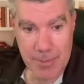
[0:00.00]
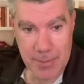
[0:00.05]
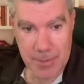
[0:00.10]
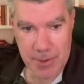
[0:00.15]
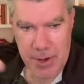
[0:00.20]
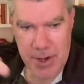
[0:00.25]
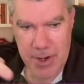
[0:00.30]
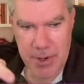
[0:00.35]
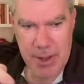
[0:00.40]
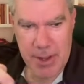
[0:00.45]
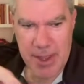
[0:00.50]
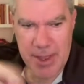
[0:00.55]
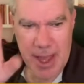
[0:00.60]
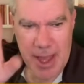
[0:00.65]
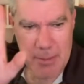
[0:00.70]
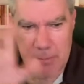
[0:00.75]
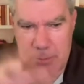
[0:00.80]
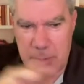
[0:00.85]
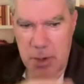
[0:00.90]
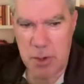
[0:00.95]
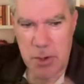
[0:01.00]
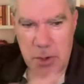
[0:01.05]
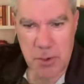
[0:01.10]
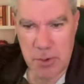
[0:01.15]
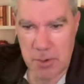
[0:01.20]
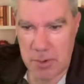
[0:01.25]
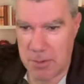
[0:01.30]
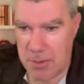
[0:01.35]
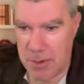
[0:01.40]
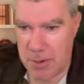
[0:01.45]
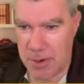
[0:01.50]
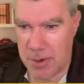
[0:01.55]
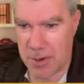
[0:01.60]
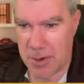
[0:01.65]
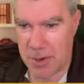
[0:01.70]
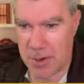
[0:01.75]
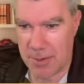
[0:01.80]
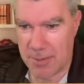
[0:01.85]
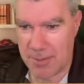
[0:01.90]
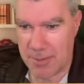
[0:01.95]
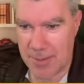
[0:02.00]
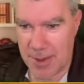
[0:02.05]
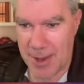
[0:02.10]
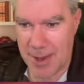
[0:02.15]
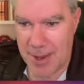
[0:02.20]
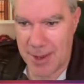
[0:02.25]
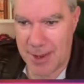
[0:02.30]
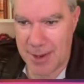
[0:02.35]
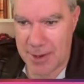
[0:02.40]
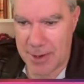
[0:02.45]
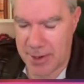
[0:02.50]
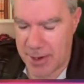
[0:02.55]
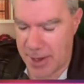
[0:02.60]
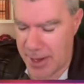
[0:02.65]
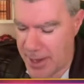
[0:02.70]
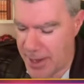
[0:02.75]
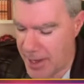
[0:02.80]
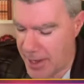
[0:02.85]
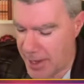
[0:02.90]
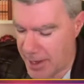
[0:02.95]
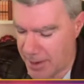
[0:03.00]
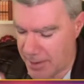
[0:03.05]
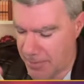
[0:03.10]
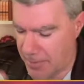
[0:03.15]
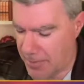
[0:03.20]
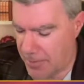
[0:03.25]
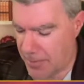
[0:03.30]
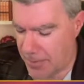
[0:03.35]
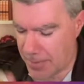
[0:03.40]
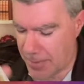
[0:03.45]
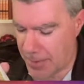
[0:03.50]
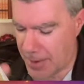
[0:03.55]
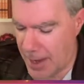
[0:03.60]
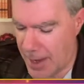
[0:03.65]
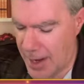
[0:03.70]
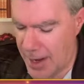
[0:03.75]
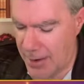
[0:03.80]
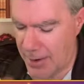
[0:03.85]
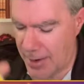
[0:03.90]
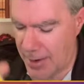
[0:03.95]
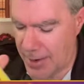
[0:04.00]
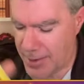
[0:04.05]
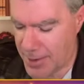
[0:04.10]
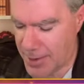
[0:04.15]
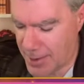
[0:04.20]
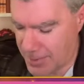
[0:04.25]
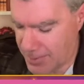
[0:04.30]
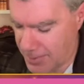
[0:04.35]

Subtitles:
Especially that poo. Ooh, stinky. Anyways,